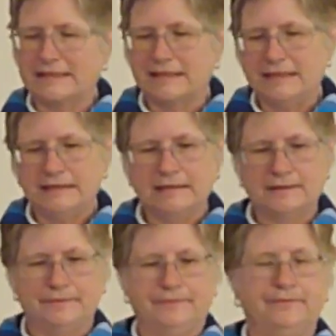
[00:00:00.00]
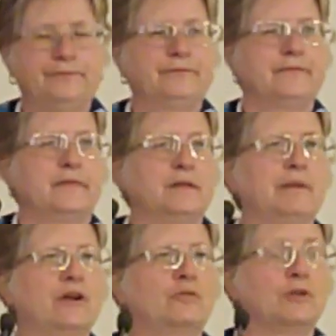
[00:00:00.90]
seed, the
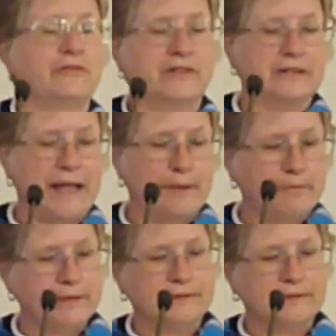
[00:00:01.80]
parable of the lamp,